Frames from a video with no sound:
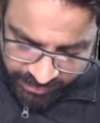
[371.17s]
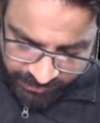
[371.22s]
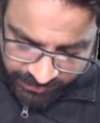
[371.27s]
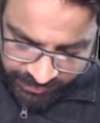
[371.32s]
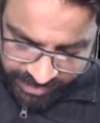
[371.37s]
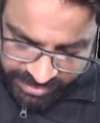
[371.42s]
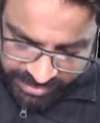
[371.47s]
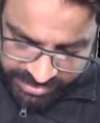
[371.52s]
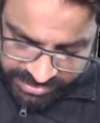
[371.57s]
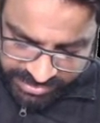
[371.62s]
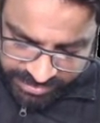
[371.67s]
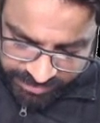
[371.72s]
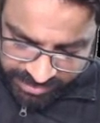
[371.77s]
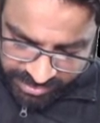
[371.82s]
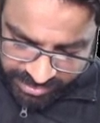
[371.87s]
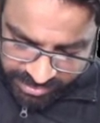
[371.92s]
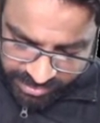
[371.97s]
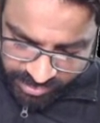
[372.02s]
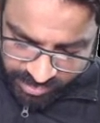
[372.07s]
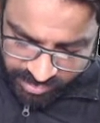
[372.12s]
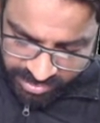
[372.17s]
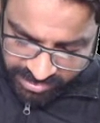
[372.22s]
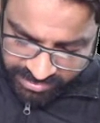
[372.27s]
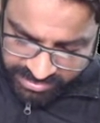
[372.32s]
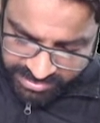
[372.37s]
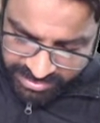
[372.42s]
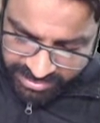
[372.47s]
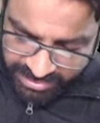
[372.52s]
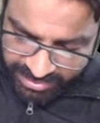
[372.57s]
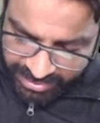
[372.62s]
1st May
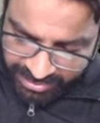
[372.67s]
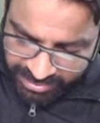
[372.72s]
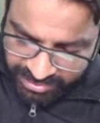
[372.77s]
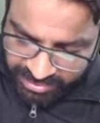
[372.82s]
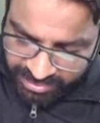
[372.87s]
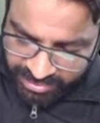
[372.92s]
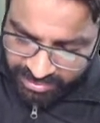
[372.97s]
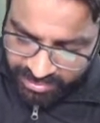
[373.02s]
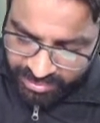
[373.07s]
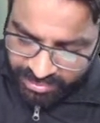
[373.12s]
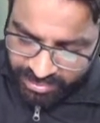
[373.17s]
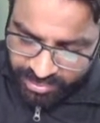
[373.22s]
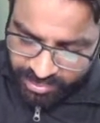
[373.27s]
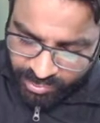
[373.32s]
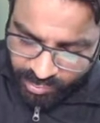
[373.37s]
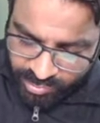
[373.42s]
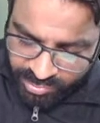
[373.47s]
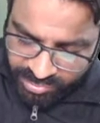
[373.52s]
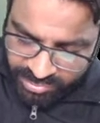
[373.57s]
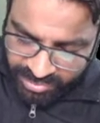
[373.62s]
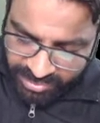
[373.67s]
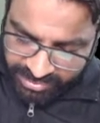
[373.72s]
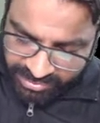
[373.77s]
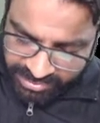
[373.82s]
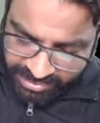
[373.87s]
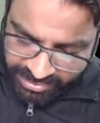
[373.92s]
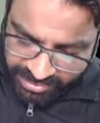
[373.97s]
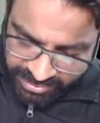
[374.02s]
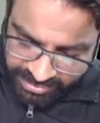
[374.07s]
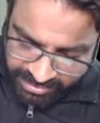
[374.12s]
2019 to
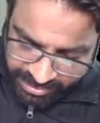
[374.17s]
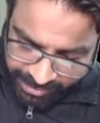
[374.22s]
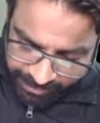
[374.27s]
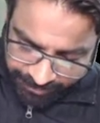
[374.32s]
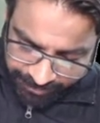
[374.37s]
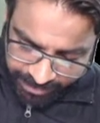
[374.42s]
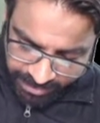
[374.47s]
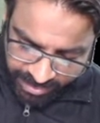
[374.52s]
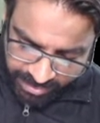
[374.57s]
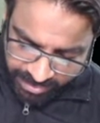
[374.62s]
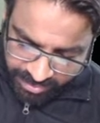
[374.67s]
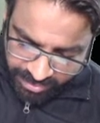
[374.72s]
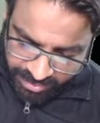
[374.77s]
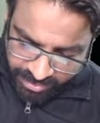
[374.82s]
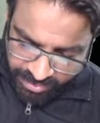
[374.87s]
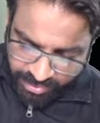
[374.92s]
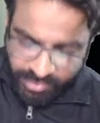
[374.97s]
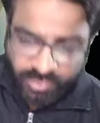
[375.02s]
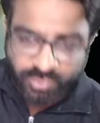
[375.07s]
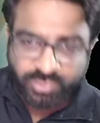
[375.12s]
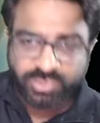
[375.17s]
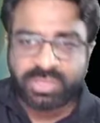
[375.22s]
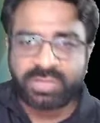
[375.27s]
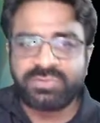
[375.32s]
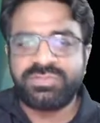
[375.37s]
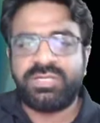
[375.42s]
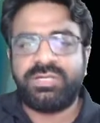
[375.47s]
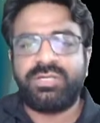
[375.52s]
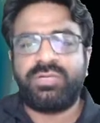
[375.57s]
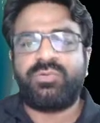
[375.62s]
30th April
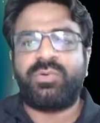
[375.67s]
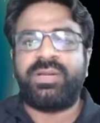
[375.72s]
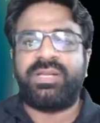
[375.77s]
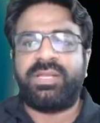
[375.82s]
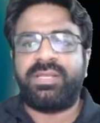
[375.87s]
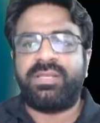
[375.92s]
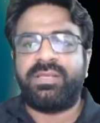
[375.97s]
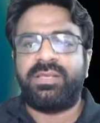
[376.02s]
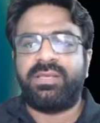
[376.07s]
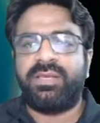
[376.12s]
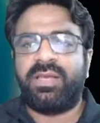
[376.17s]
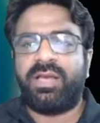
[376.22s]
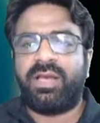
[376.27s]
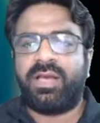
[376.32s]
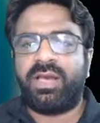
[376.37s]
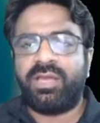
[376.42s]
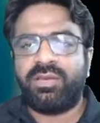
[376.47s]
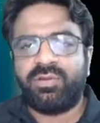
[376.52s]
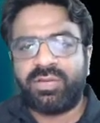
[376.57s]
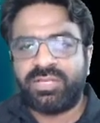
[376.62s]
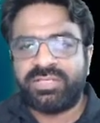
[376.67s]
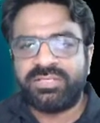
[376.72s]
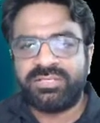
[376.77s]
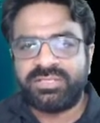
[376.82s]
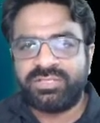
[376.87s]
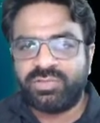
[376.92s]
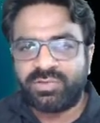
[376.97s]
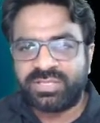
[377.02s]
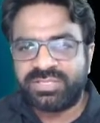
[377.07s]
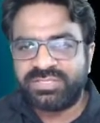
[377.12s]
2020.
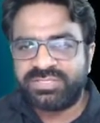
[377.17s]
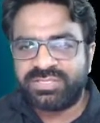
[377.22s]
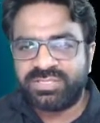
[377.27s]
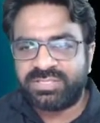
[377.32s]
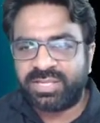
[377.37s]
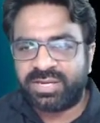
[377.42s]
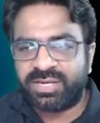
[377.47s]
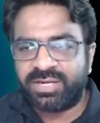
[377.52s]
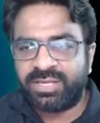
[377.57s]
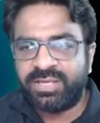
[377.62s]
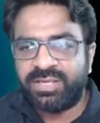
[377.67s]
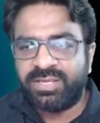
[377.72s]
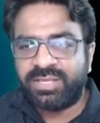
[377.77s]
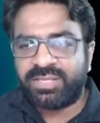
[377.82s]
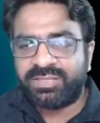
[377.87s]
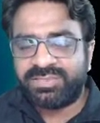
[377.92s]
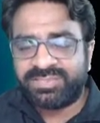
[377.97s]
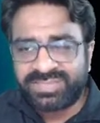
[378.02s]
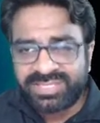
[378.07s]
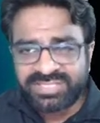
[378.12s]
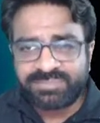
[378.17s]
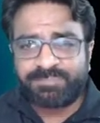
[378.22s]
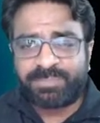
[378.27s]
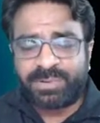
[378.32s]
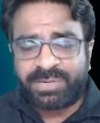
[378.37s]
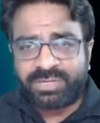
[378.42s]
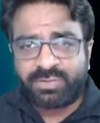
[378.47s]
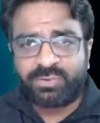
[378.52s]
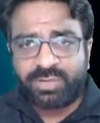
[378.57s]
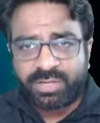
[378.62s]
You can see that this
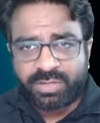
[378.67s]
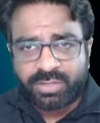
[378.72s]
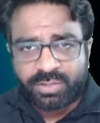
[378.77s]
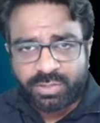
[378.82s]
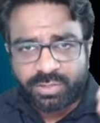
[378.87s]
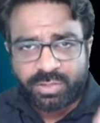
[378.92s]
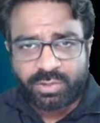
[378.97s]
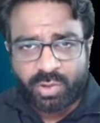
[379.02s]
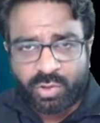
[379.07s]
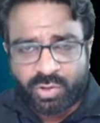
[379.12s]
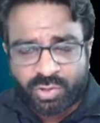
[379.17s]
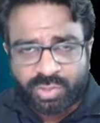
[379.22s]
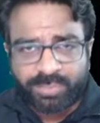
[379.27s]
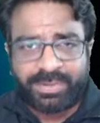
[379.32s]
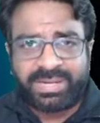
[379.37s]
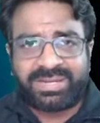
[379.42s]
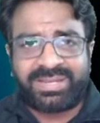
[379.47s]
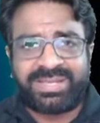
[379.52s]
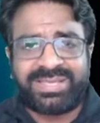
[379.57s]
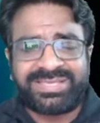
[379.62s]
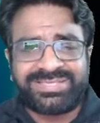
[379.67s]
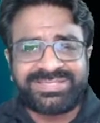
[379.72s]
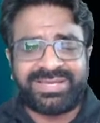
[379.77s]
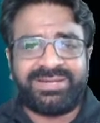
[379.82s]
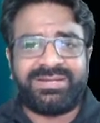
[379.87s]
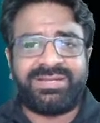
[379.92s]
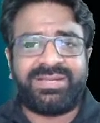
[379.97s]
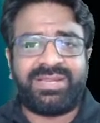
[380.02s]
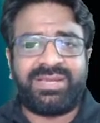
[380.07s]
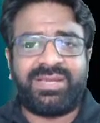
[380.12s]
particular document is
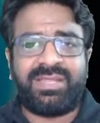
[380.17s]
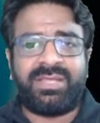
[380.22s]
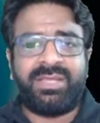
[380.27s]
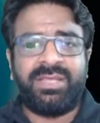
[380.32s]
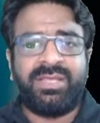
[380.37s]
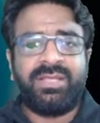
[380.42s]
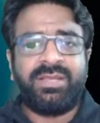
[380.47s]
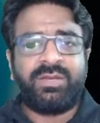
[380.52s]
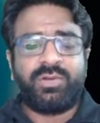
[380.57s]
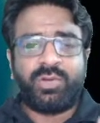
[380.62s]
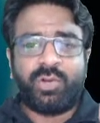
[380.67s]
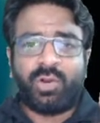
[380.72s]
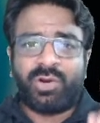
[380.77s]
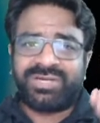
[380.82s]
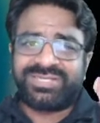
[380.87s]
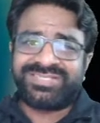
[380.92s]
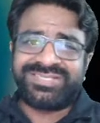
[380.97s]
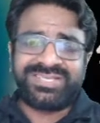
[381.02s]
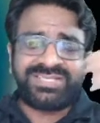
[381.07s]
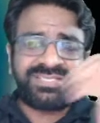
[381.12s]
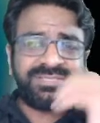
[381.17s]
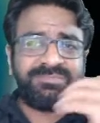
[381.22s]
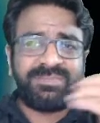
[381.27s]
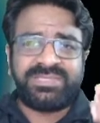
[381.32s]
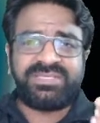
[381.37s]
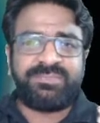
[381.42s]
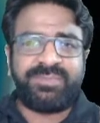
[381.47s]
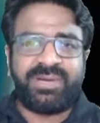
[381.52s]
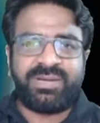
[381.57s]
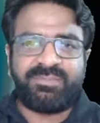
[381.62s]
containing not 6
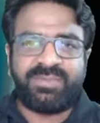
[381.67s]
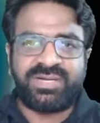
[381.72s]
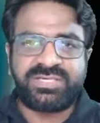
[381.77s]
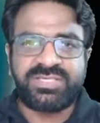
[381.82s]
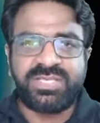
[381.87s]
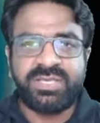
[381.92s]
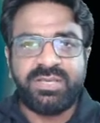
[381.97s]
months amendments,